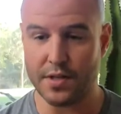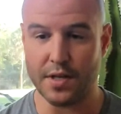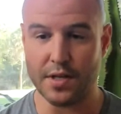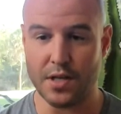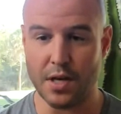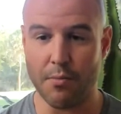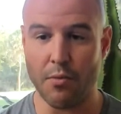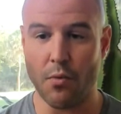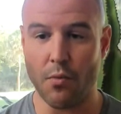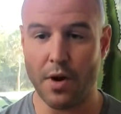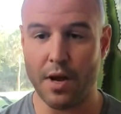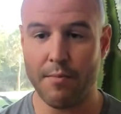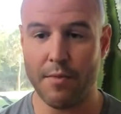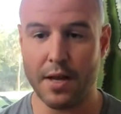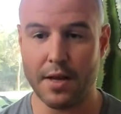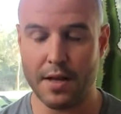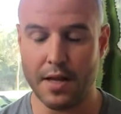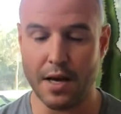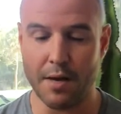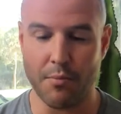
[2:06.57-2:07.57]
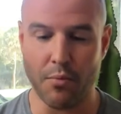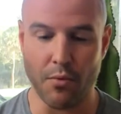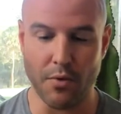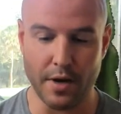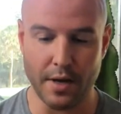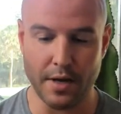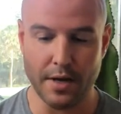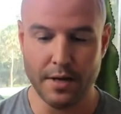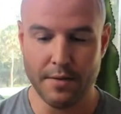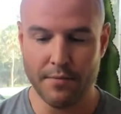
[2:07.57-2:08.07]
it's a double whammy at that
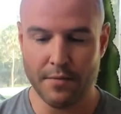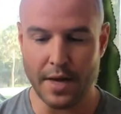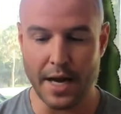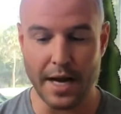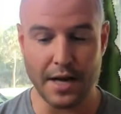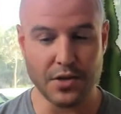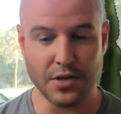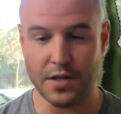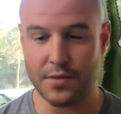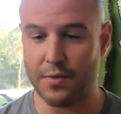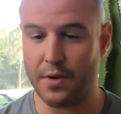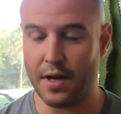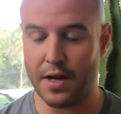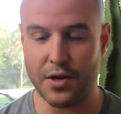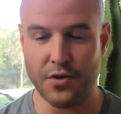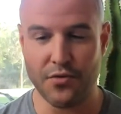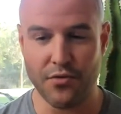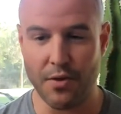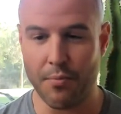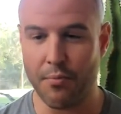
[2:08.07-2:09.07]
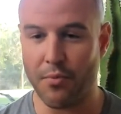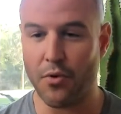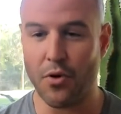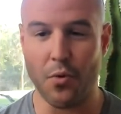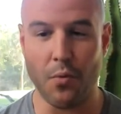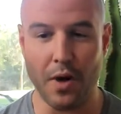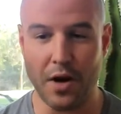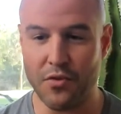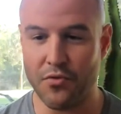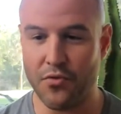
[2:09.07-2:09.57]
point. Actually, it's probably a triple,
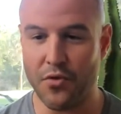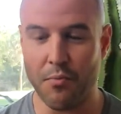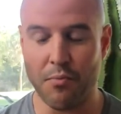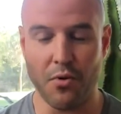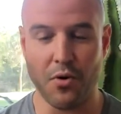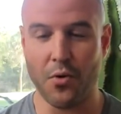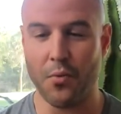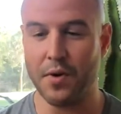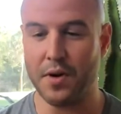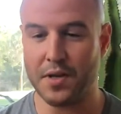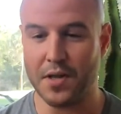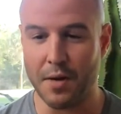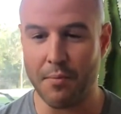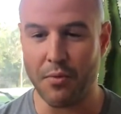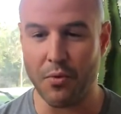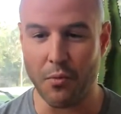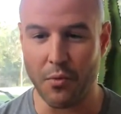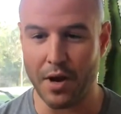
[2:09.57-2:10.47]
quadruple, quintuple